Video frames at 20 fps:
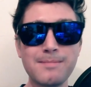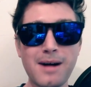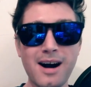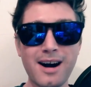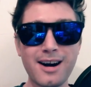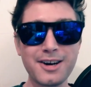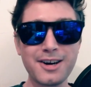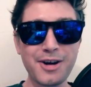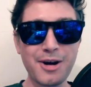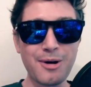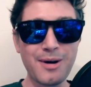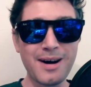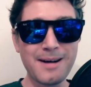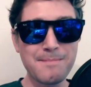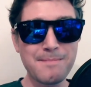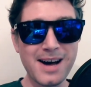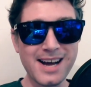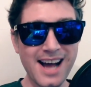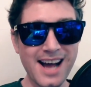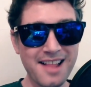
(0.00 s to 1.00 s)
Pardo,
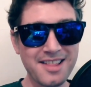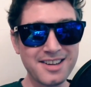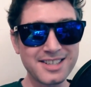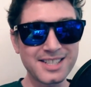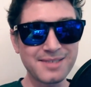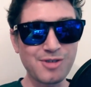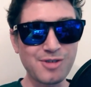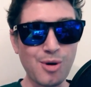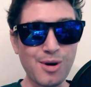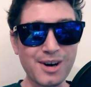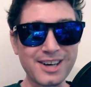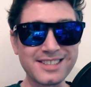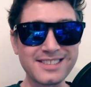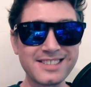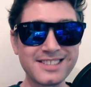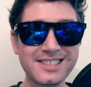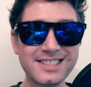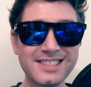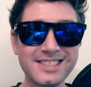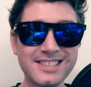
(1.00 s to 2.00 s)
among others, of
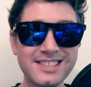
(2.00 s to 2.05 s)
course.